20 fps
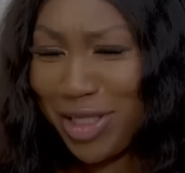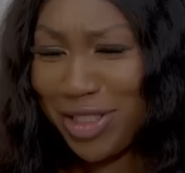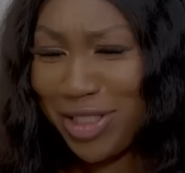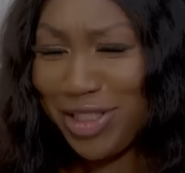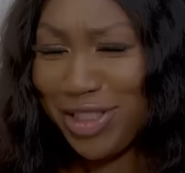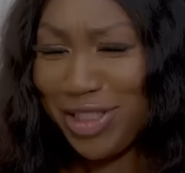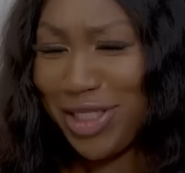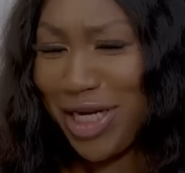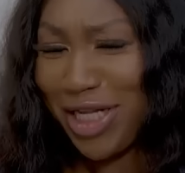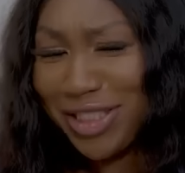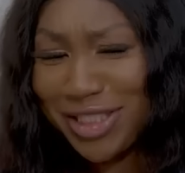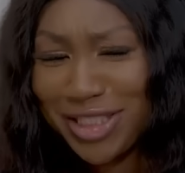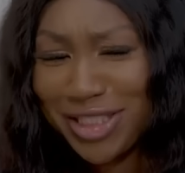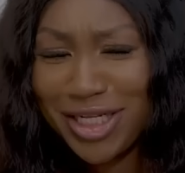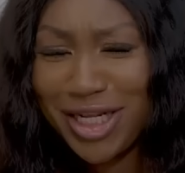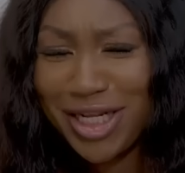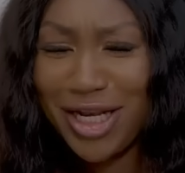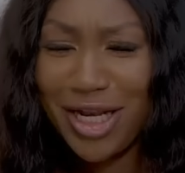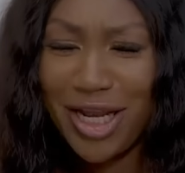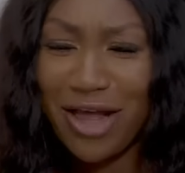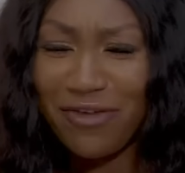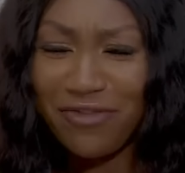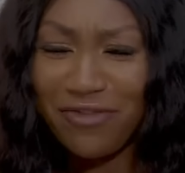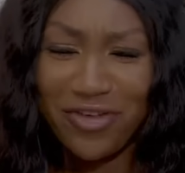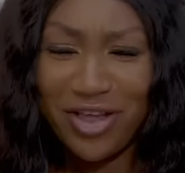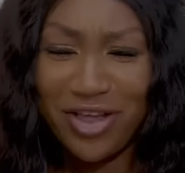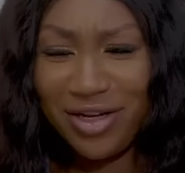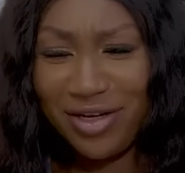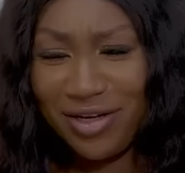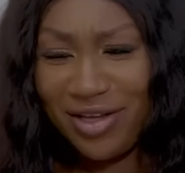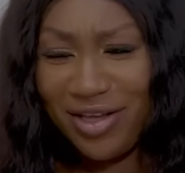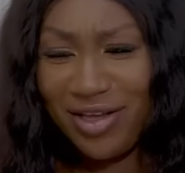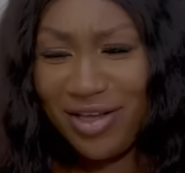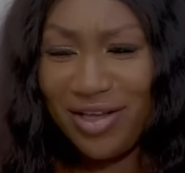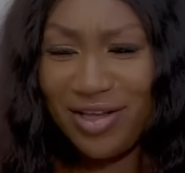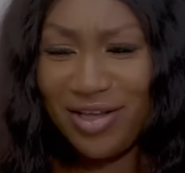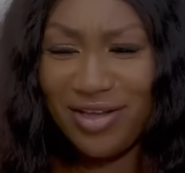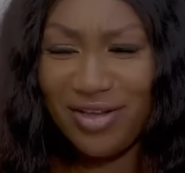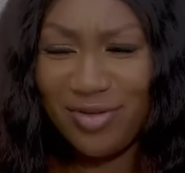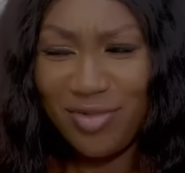and chatting and laughing.
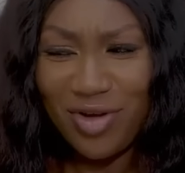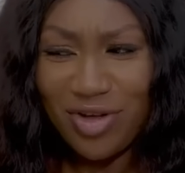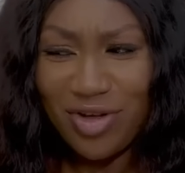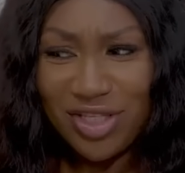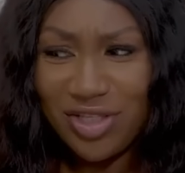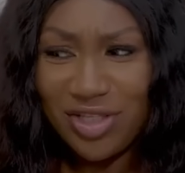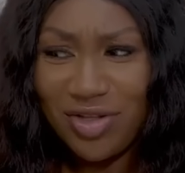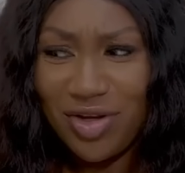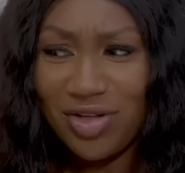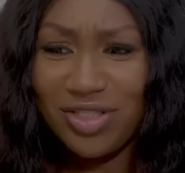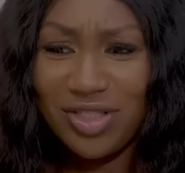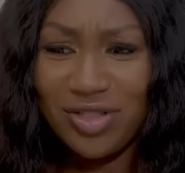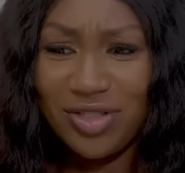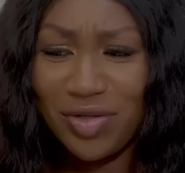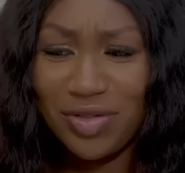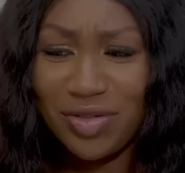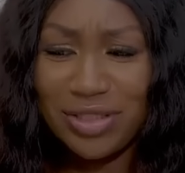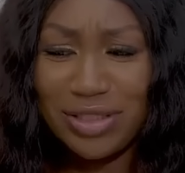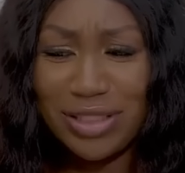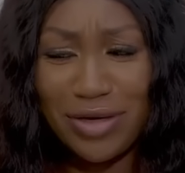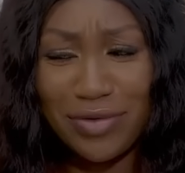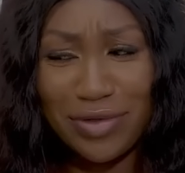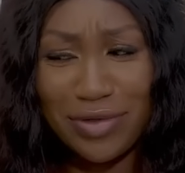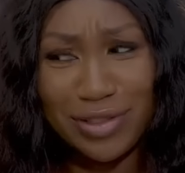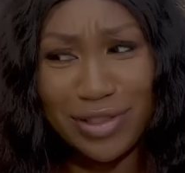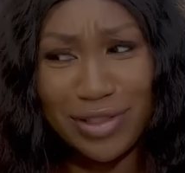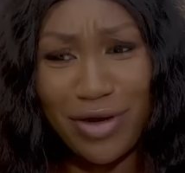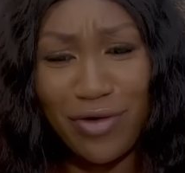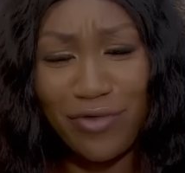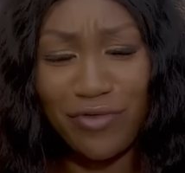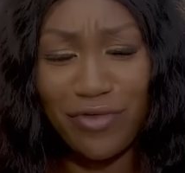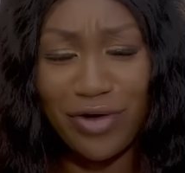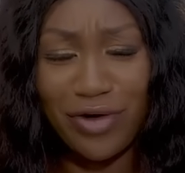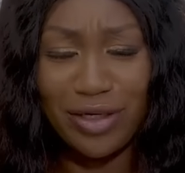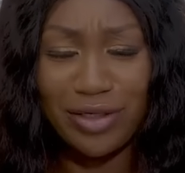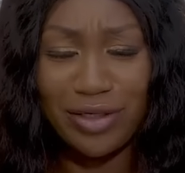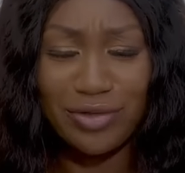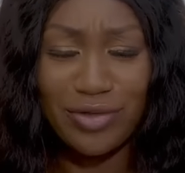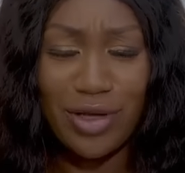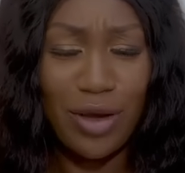Because he does it all the time with his
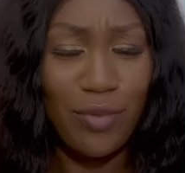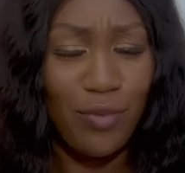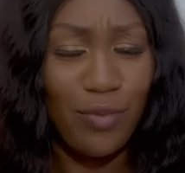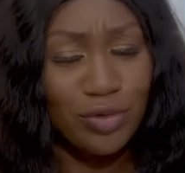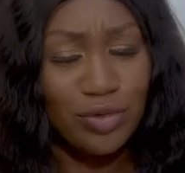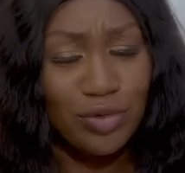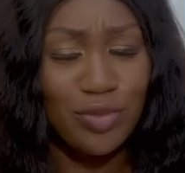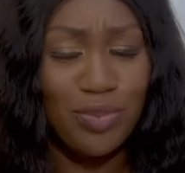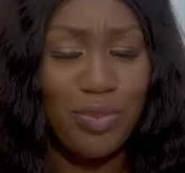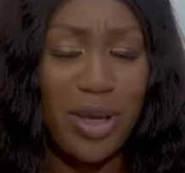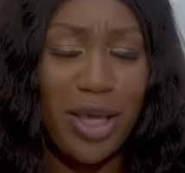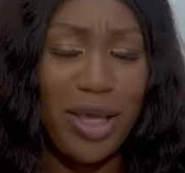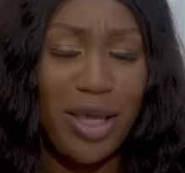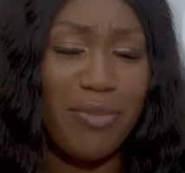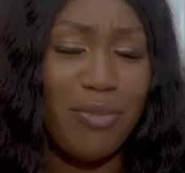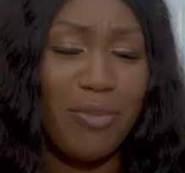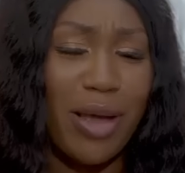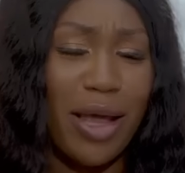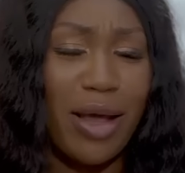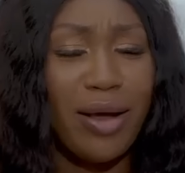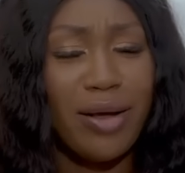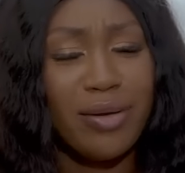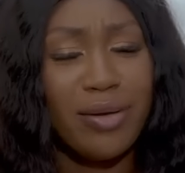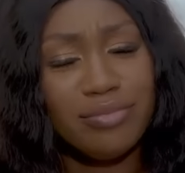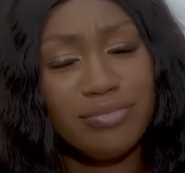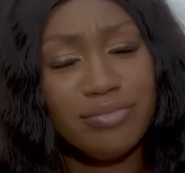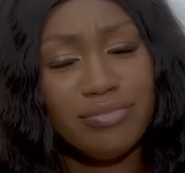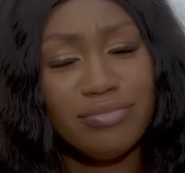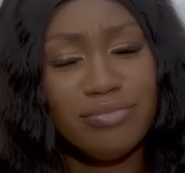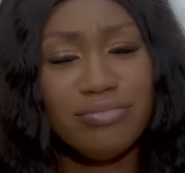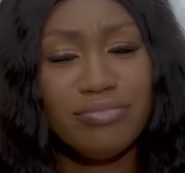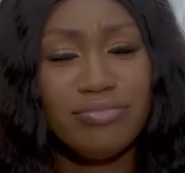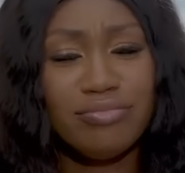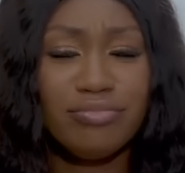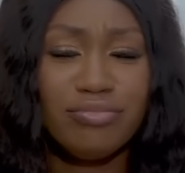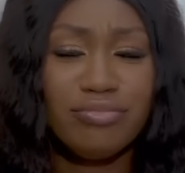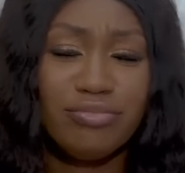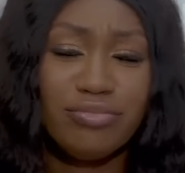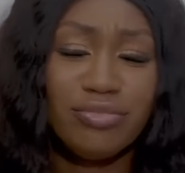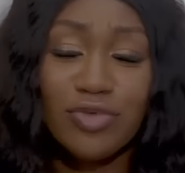girlfriend, so I want to pay him back.
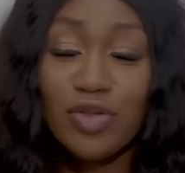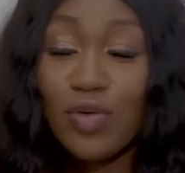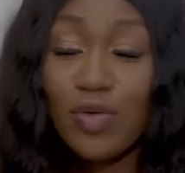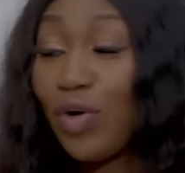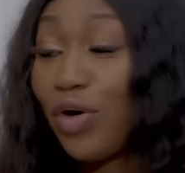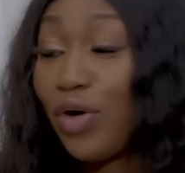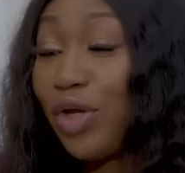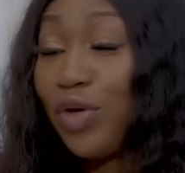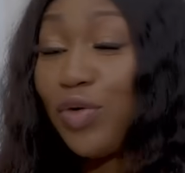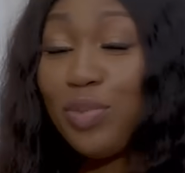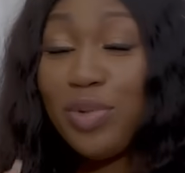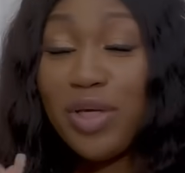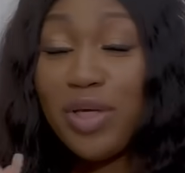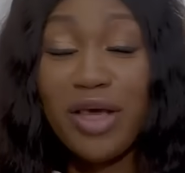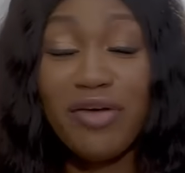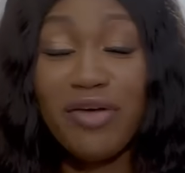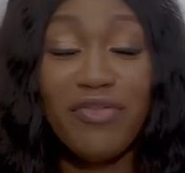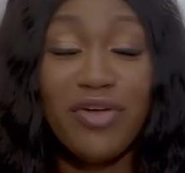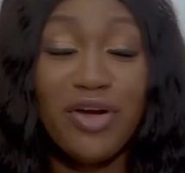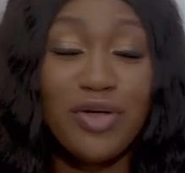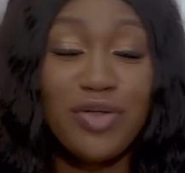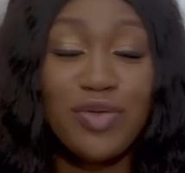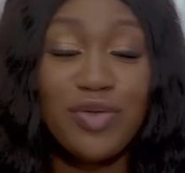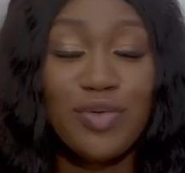Don't worry, he'll be here very